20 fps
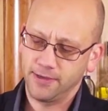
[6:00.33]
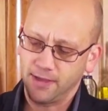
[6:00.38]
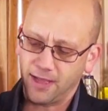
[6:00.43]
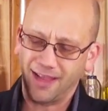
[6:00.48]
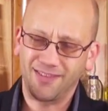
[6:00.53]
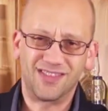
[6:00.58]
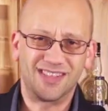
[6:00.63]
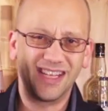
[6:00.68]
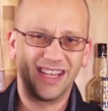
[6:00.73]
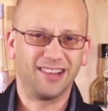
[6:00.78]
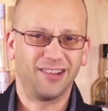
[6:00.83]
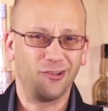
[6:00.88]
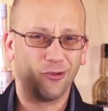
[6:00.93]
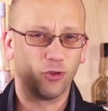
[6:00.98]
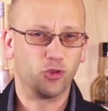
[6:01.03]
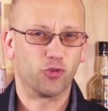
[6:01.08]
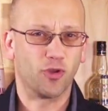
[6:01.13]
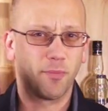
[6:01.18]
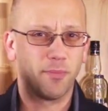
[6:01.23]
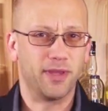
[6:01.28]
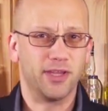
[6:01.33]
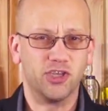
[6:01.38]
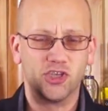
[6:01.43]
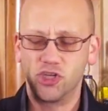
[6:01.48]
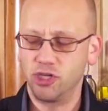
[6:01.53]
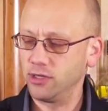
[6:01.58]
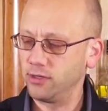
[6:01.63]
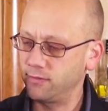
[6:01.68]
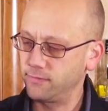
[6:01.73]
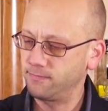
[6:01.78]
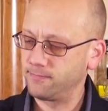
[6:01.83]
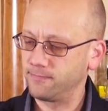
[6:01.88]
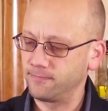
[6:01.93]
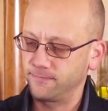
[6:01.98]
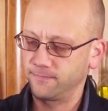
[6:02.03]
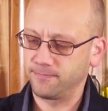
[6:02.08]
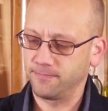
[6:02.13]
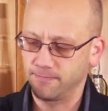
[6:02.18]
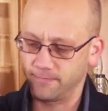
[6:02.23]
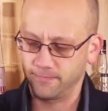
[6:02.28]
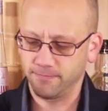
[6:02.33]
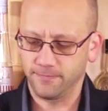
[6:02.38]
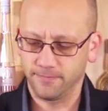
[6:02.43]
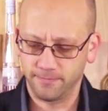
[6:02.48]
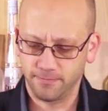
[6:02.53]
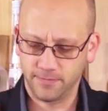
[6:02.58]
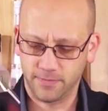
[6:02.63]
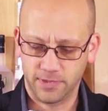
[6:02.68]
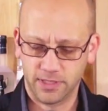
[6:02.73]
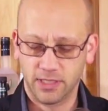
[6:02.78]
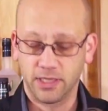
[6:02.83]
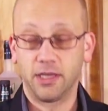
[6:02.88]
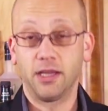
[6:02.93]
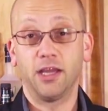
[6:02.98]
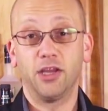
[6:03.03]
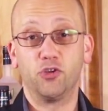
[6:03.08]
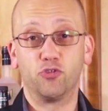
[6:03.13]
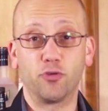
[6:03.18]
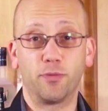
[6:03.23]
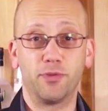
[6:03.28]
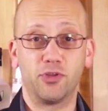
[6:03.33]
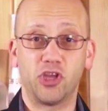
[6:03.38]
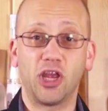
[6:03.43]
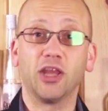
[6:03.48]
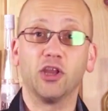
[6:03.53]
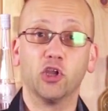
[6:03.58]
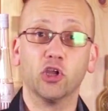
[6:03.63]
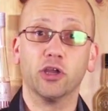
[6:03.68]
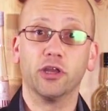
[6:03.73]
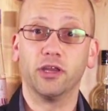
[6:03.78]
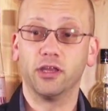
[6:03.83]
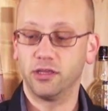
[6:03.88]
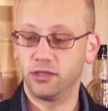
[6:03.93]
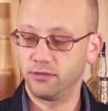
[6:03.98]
I've seen a little drippage. And drippage ain't good.